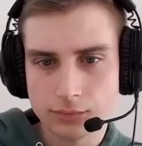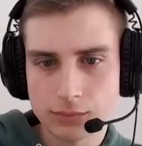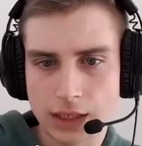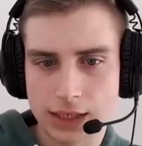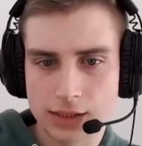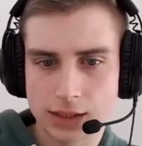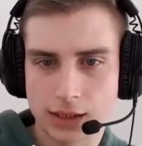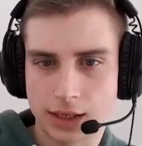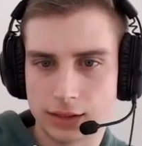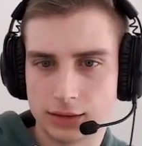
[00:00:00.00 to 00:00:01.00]
I'd
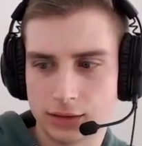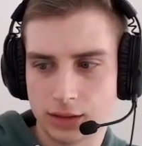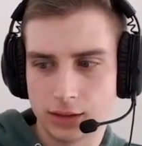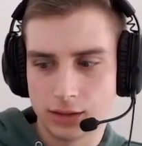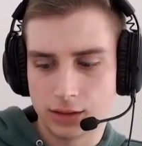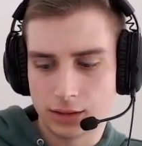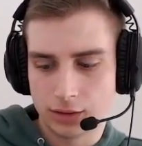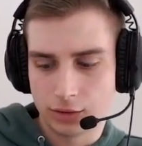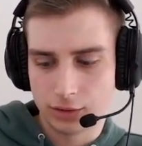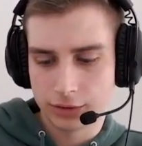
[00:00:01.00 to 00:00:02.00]
say that
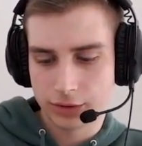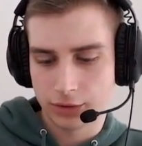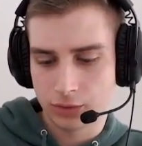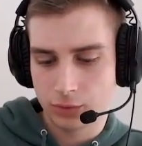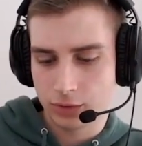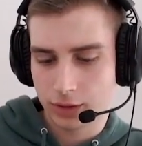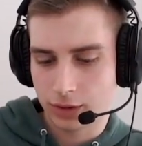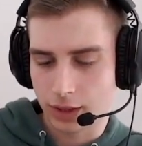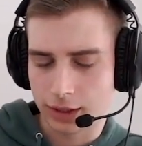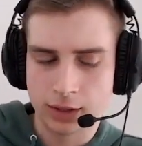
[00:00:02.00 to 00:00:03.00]
also,
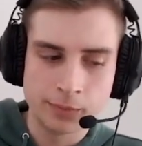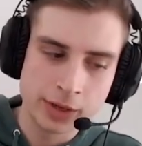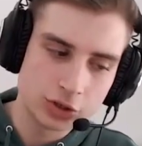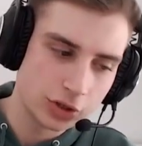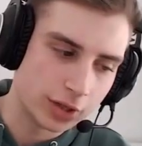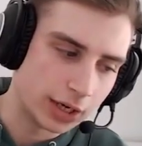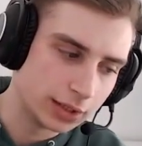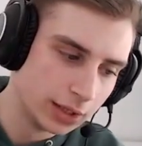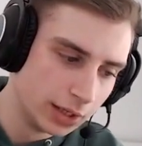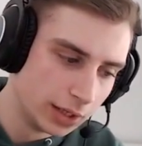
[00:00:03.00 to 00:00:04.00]
I didn't mention
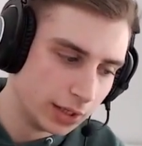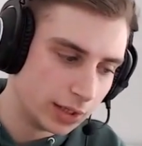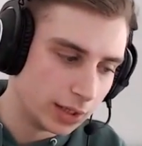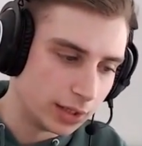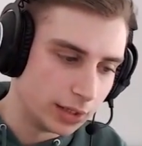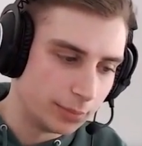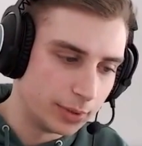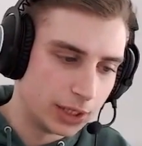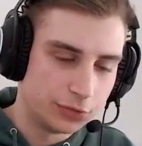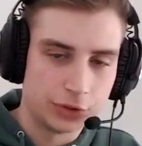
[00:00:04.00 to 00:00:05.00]
that the
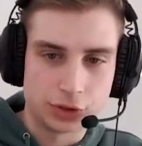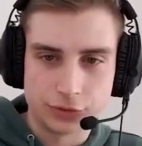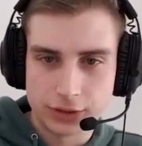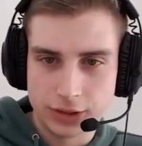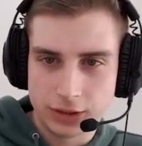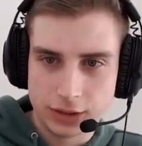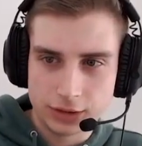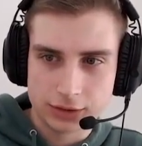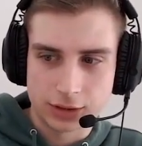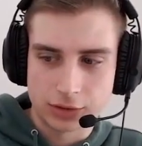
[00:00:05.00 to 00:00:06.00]
benefit of
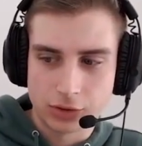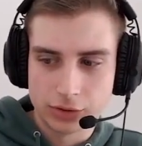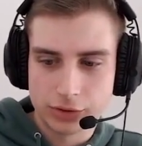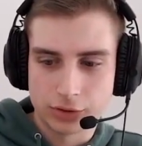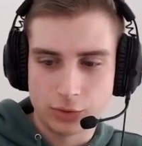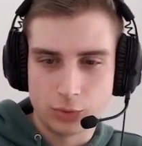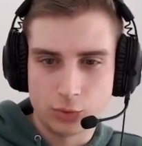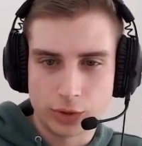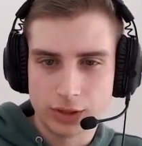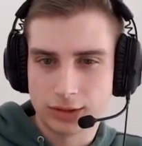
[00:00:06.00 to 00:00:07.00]
CDs are
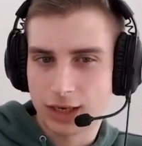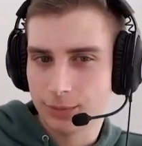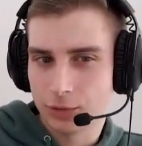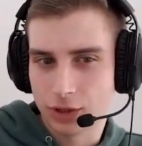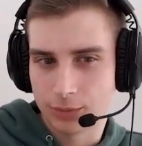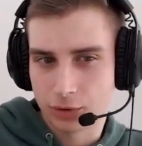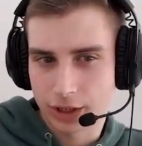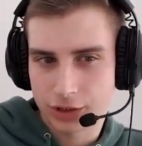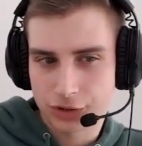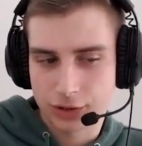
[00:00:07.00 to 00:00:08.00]
also real-time
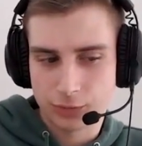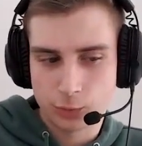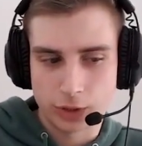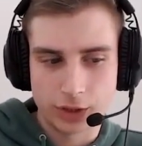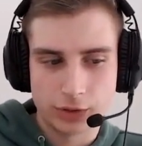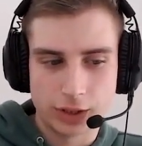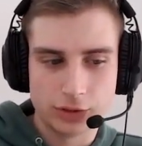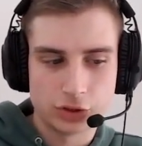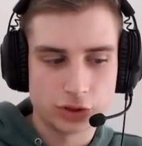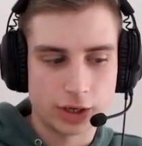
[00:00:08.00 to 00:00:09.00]
collaboration where you
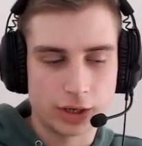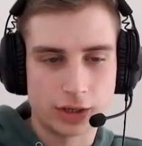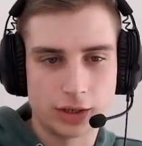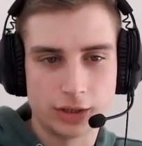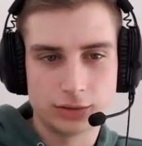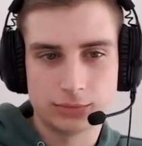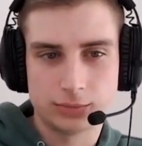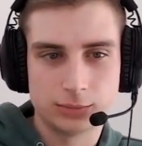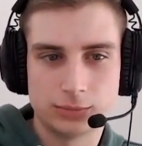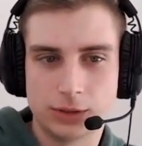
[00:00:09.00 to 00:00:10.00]
can share
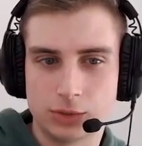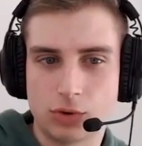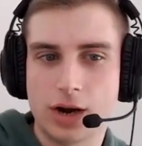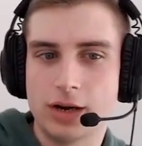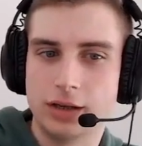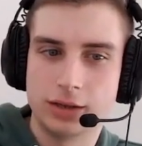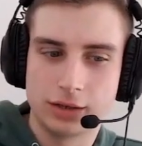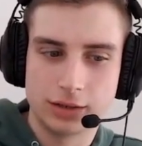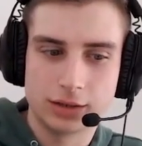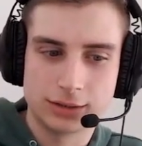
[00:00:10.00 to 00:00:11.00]
the
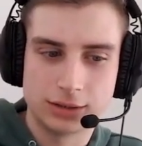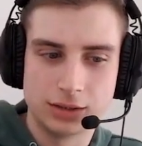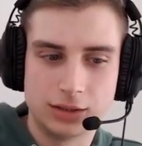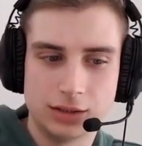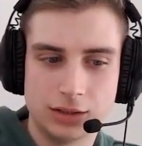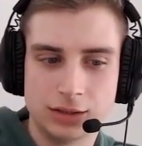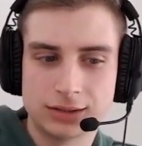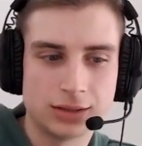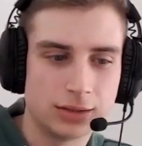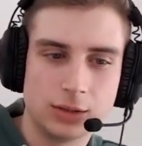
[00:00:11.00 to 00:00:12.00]
running CD
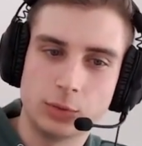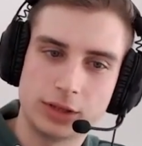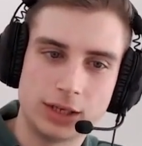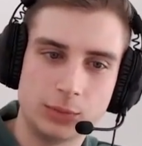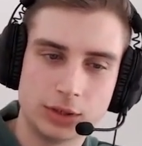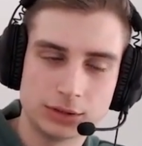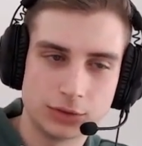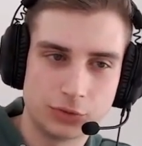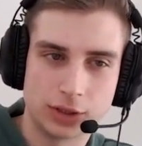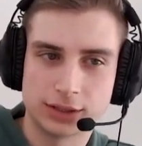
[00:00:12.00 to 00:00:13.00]
instantly with anyone.
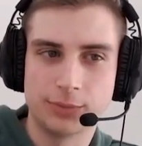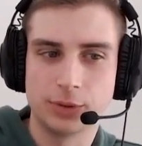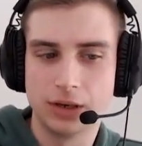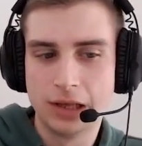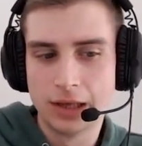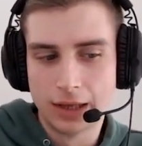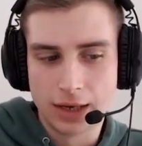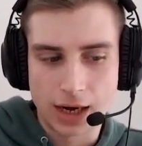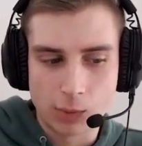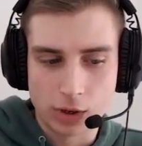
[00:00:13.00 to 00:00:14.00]
So for example,
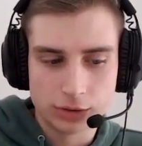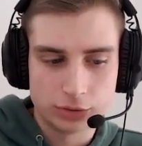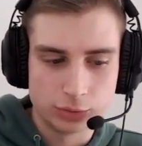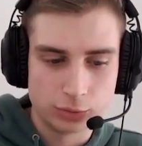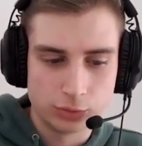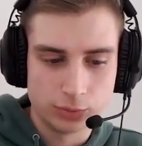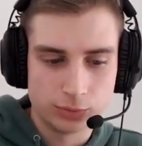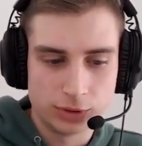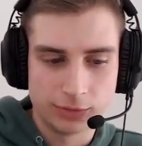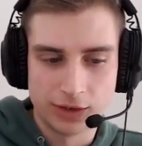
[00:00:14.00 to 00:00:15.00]
I want to
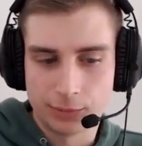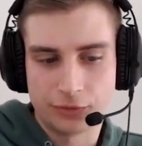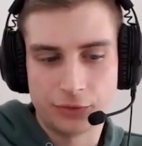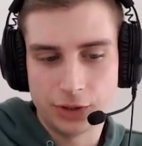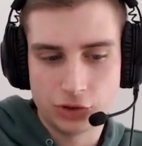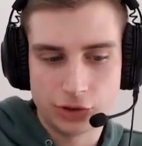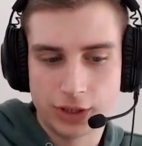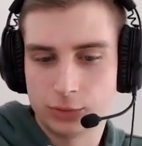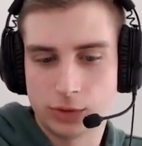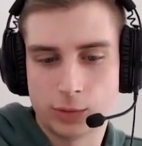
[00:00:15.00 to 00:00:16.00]
develop a feature
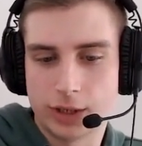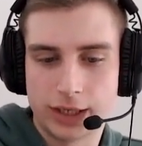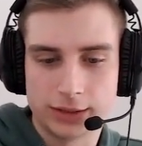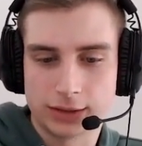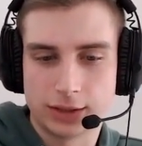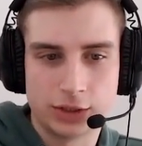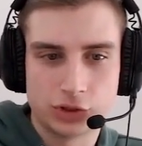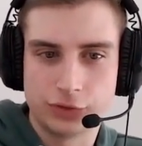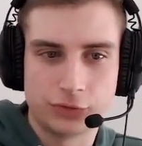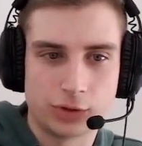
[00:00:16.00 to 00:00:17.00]
that requires
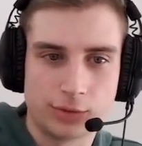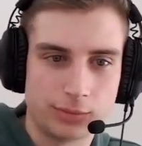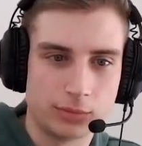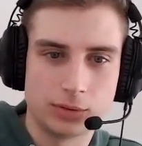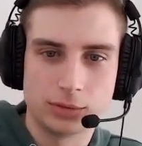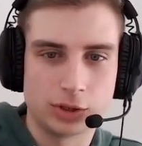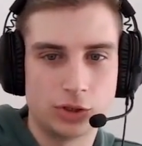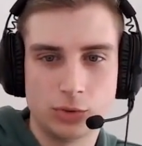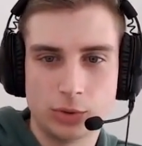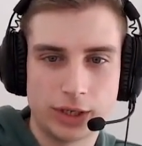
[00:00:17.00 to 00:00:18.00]
attention from the
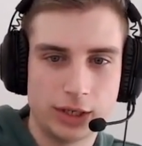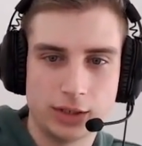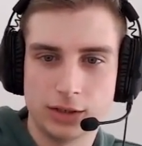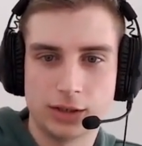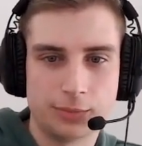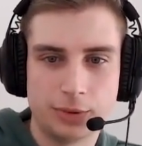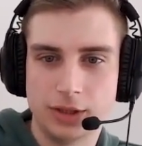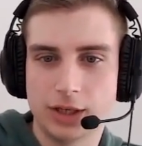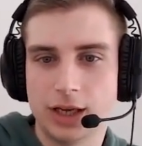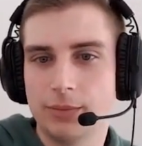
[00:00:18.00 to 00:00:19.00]
QA, the
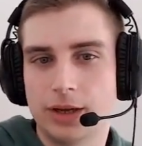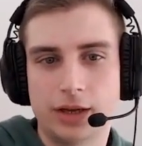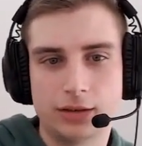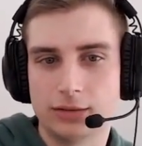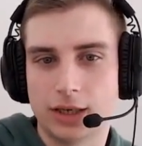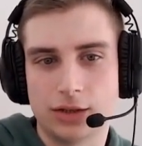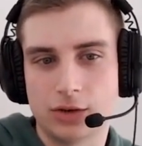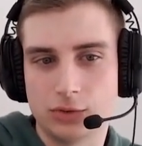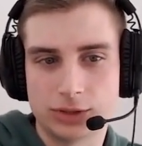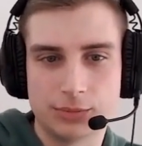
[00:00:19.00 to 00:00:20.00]
PM, and I don't
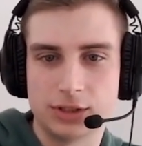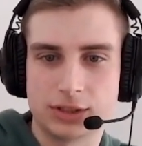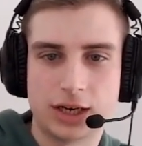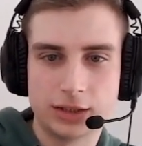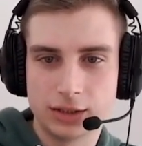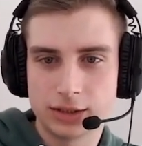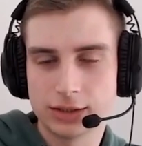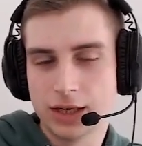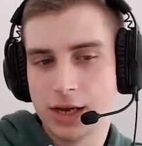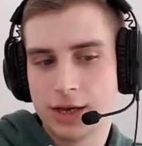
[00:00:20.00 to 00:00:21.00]
know, some designers.